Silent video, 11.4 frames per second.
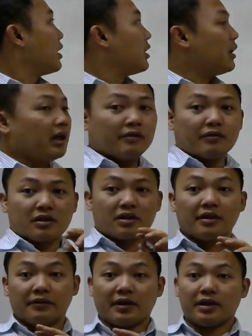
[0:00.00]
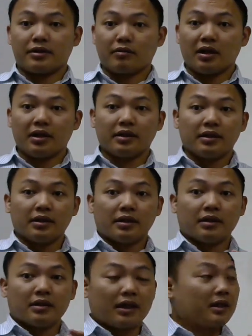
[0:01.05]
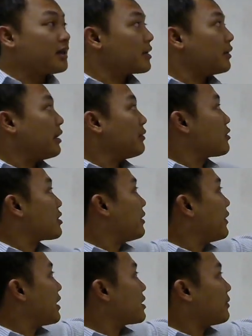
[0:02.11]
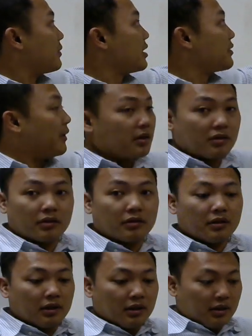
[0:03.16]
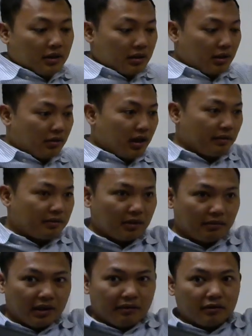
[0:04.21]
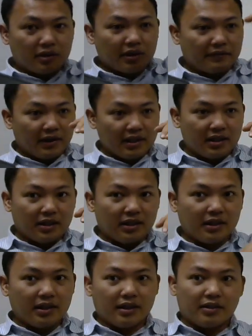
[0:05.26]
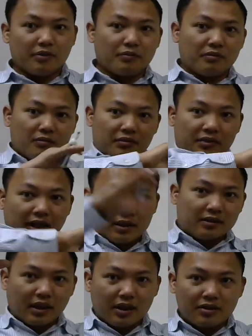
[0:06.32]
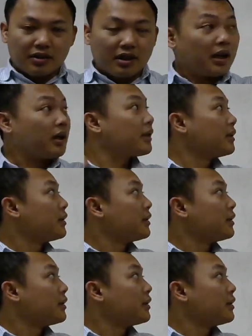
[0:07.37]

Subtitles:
level surface, right? That is level surface of this function. So you have some level surface in here, and you take the tangent line.